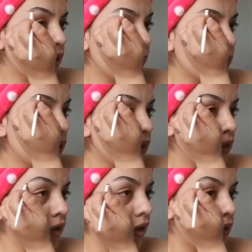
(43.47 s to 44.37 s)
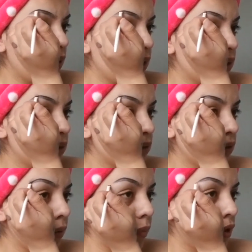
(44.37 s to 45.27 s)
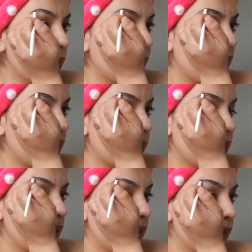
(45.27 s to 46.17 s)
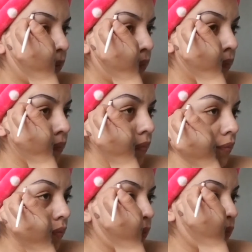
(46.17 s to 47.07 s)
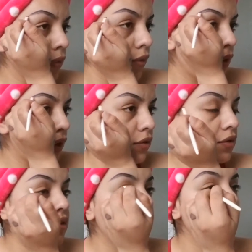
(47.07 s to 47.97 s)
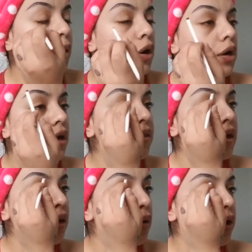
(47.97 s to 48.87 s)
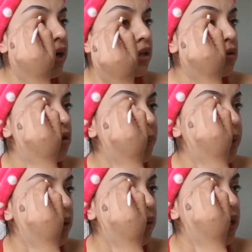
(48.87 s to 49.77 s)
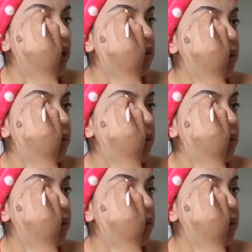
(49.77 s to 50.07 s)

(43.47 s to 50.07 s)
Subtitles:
Currently outlining the top part of my eyebrow. I do the top part, and then I go ahead and do the middle, and I do it